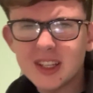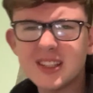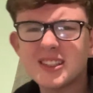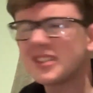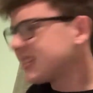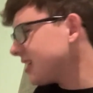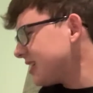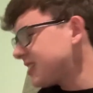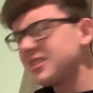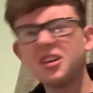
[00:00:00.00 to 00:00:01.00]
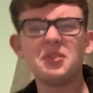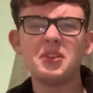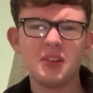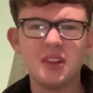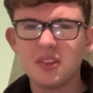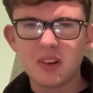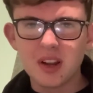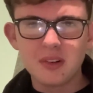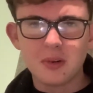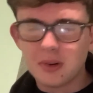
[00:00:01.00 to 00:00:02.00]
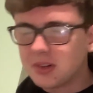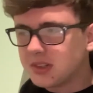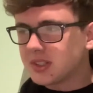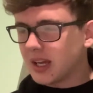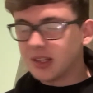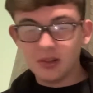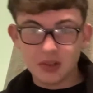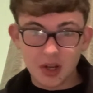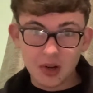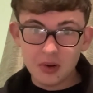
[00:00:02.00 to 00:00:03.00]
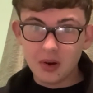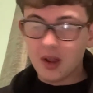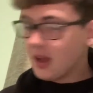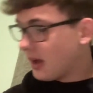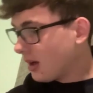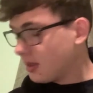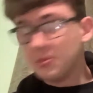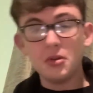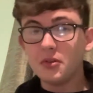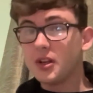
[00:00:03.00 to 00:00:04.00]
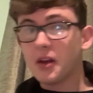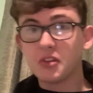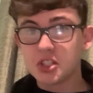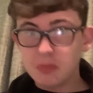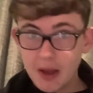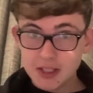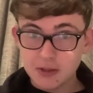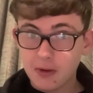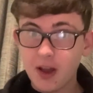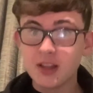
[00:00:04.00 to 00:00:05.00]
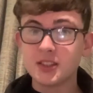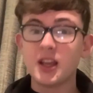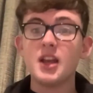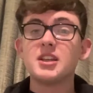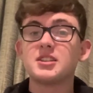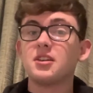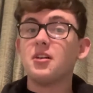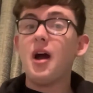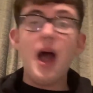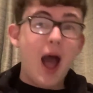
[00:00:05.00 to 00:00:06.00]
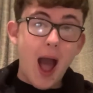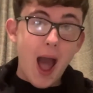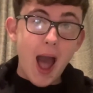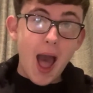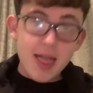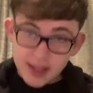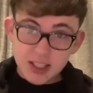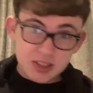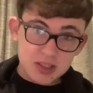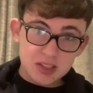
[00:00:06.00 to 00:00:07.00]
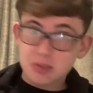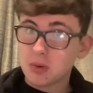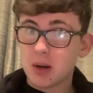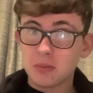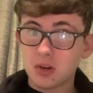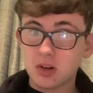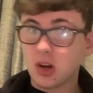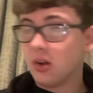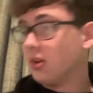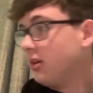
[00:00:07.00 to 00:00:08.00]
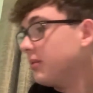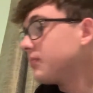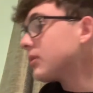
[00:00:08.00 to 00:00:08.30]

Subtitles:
It's not really their headquarters, I don't know. The movie never specifies, so that's just what I'm gonna call it.